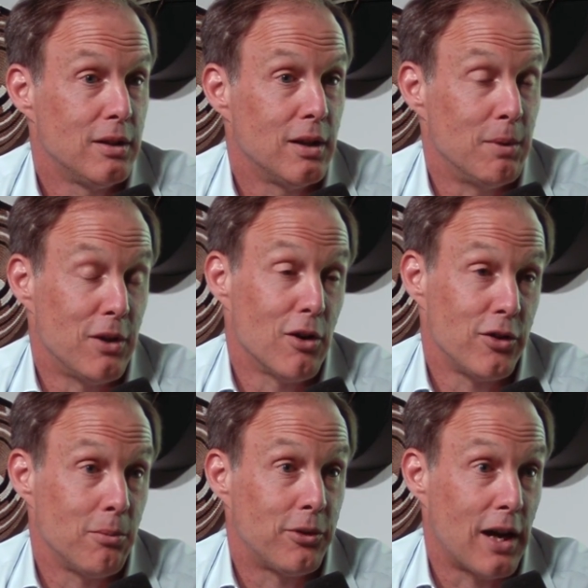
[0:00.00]
I mean, there are
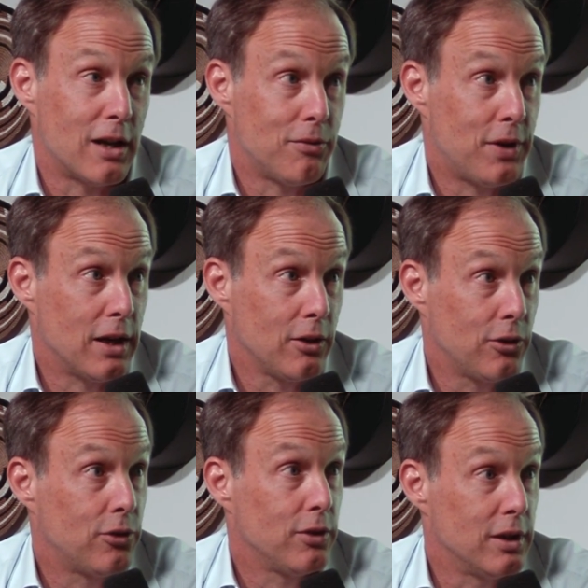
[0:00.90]
some side
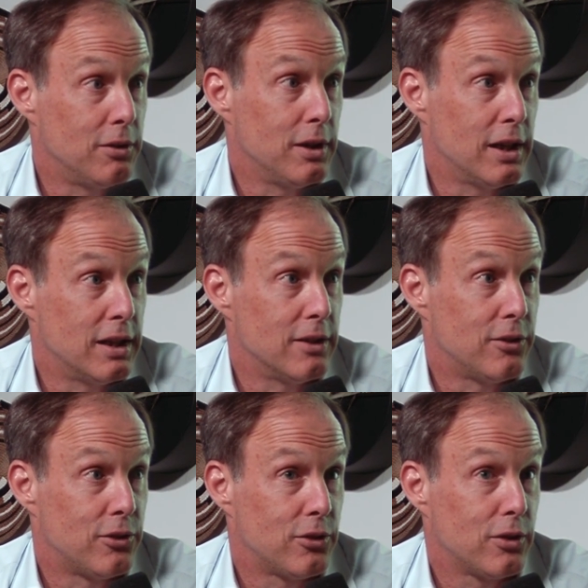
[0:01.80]
effects, it, and
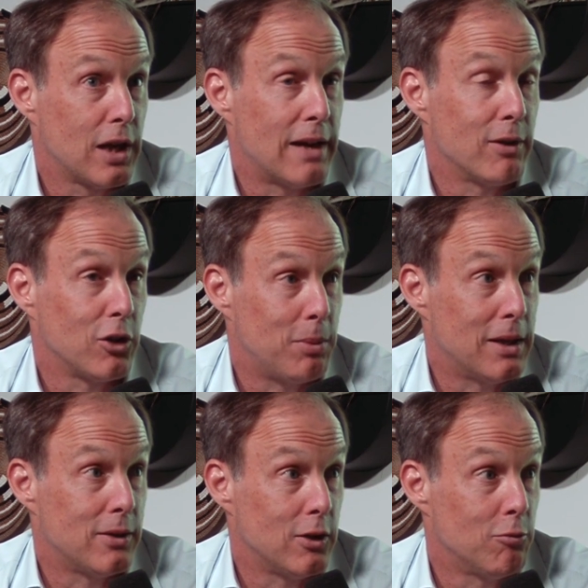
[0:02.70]
it's kind of
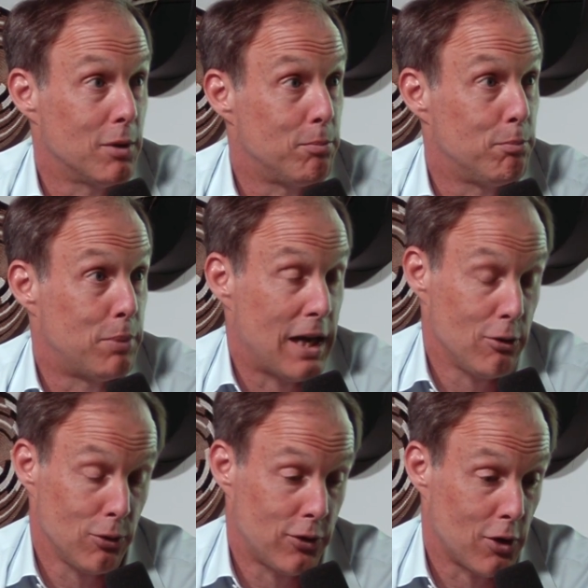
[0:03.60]
expensive, but
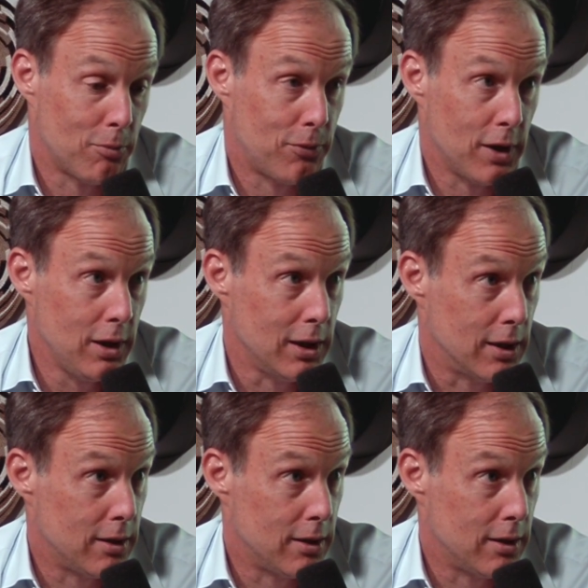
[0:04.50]
payers will start funding it.